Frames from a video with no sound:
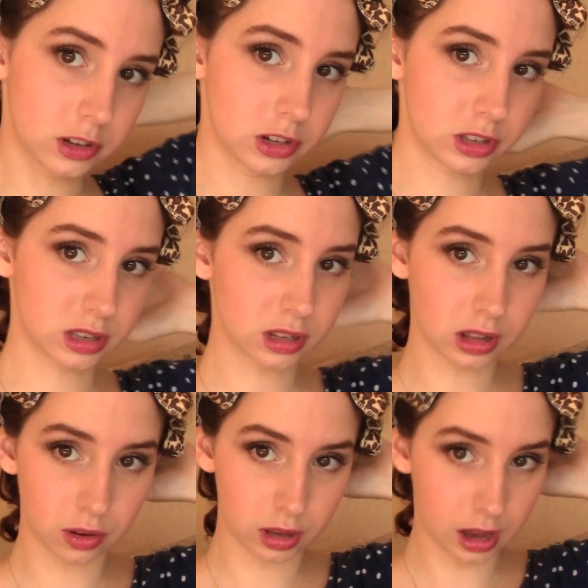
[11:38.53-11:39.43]
and just
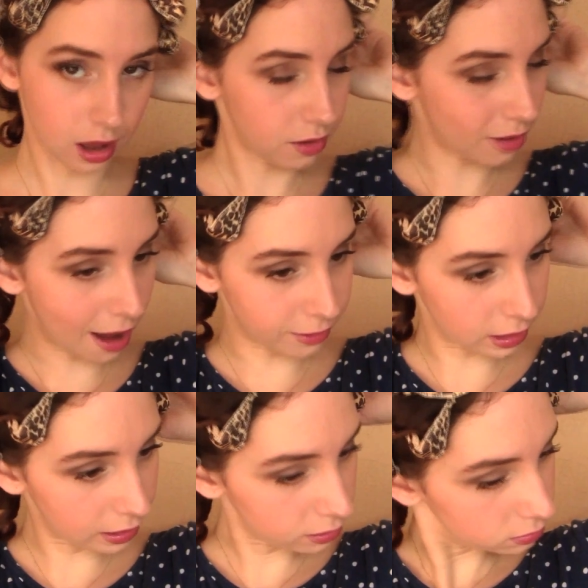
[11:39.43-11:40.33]
slowly
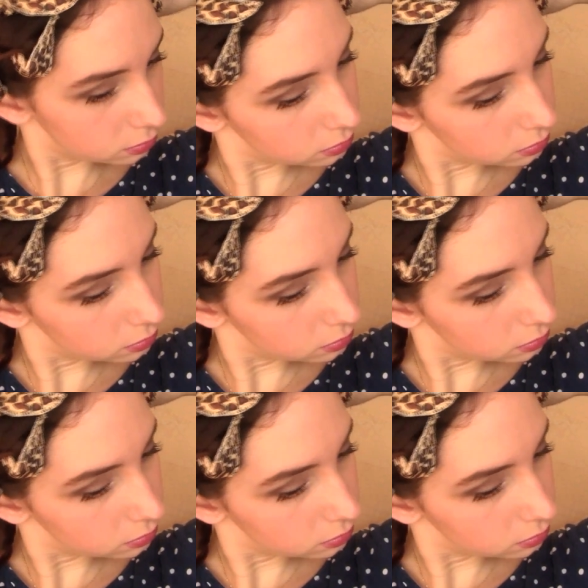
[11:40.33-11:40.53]
unravel it.